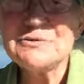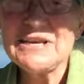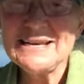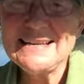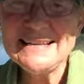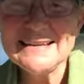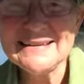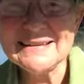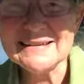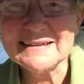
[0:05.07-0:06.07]
JaneE
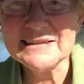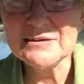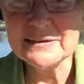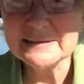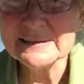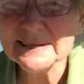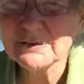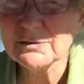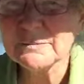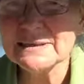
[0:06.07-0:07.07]
King here in
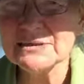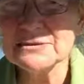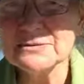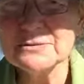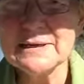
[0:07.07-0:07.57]
Sacramento,